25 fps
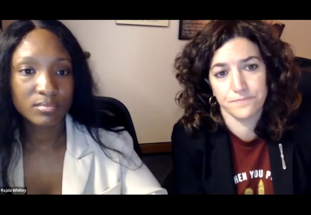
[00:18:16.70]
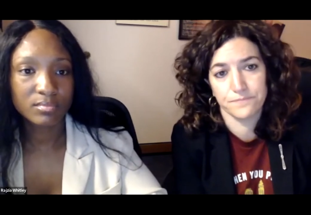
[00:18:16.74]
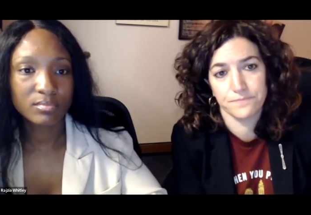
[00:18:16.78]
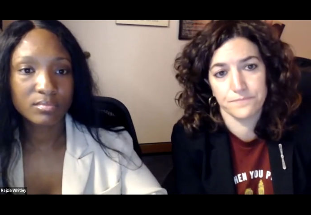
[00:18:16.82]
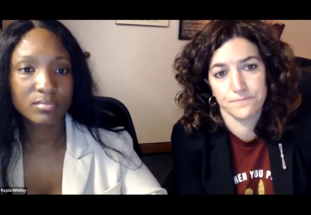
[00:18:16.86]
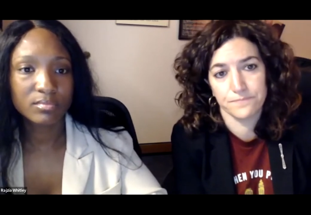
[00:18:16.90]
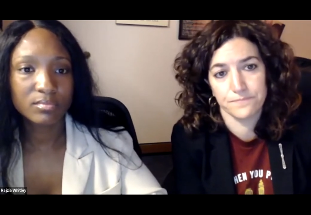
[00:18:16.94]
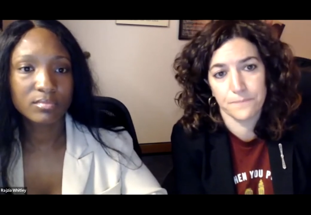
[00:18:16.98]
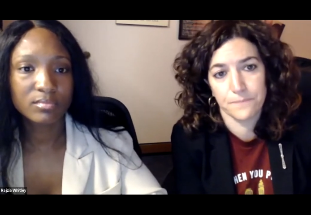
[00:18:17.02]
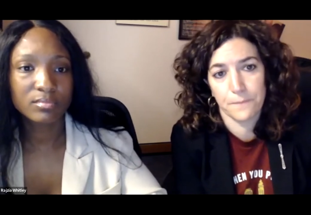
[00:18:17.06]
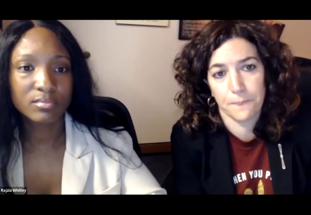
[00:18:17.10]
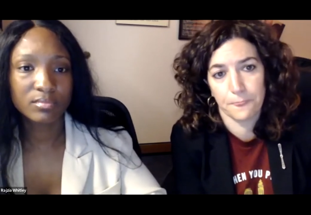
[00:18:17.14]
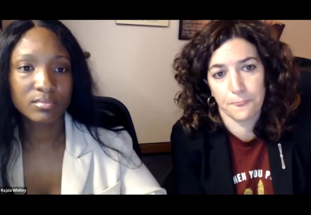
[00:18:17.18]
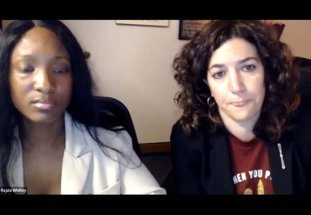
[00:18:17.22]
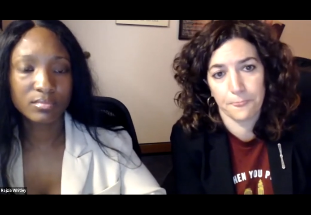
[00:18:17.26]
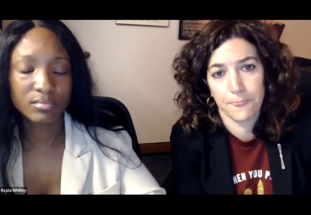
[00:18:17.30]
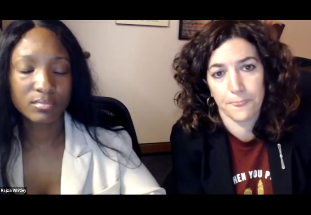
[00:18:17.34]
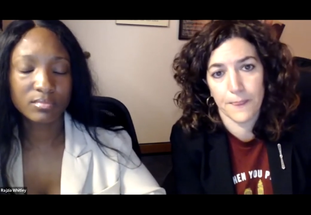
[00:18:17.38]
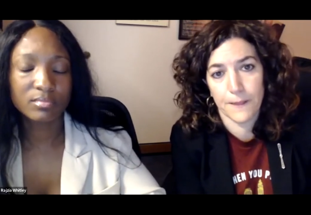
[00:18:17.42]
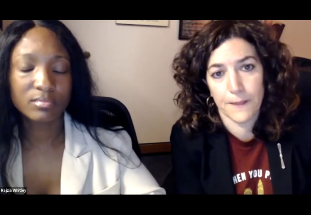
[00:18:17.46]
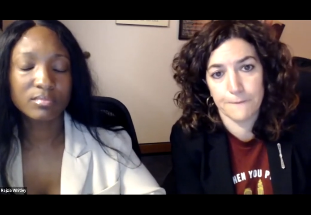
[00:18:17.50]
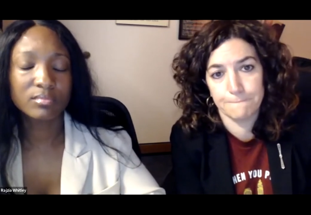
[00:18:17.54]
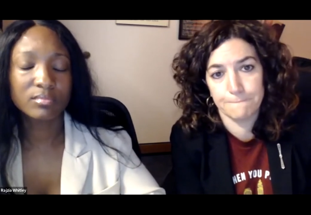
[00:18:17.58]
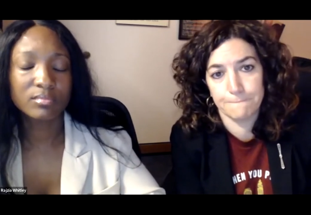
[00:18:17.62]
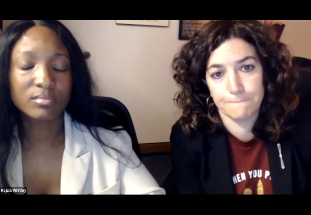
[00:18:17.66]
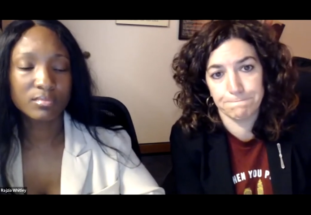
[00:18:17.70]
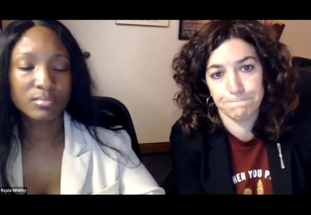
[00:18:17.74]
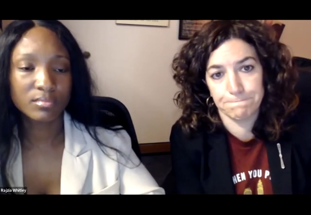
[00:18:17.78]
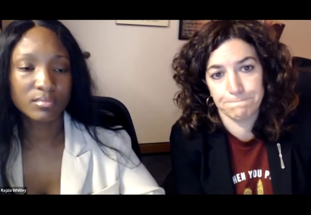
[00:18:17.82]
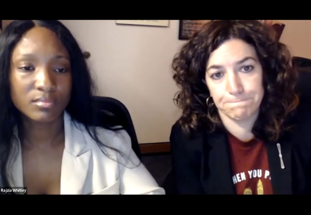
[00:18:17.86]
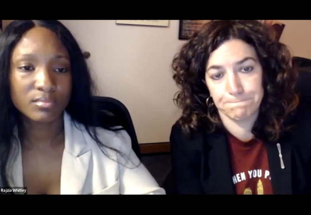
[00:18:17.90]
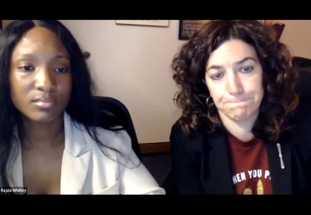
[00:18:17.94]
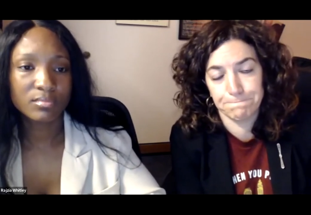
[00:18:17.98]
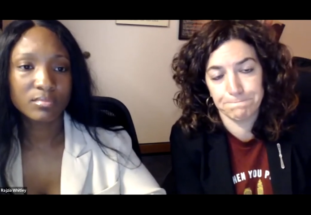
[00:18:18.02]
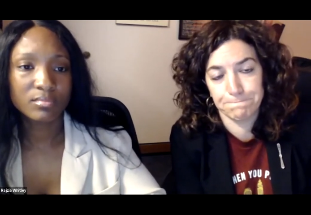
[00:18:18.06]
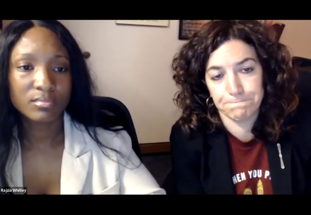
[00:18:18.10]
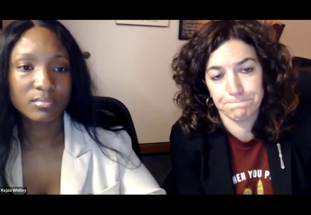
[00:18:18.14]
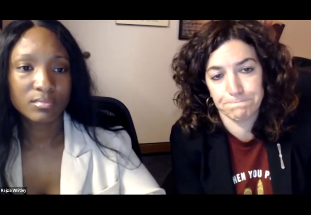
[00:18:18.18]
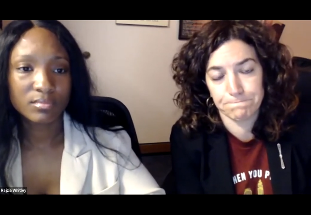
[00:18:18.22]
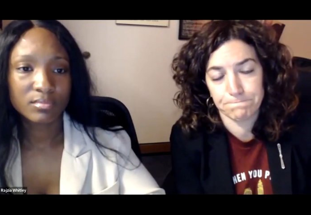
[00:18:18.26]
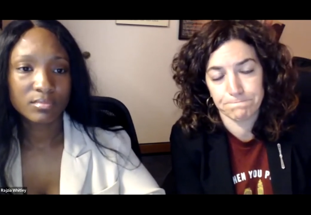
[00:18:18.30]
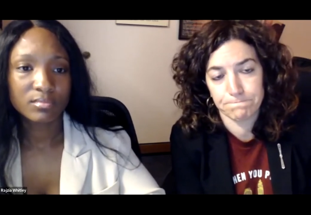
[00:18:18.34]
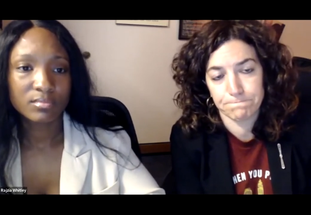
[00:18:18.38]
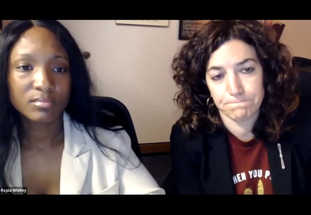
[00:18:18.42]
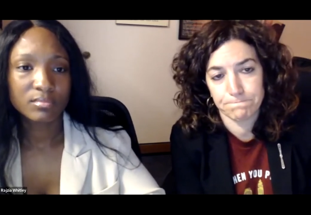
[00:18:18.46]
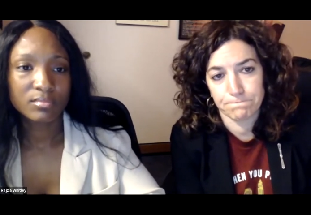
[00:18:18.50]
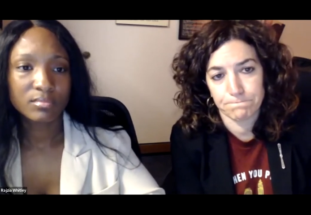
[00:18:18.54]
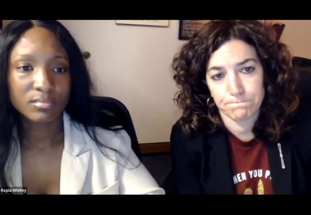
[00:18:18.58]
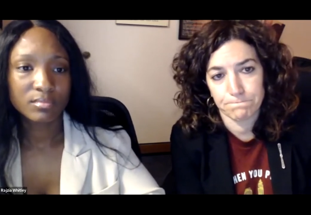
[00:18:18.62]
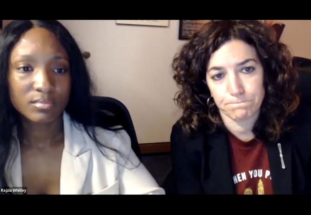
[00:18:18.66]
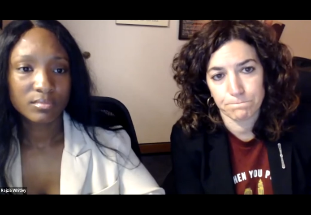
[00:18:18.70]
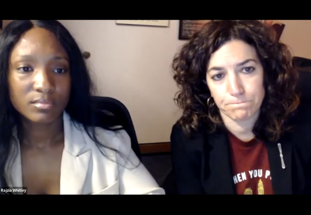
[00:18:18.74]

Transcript: No one is speaking in this clip.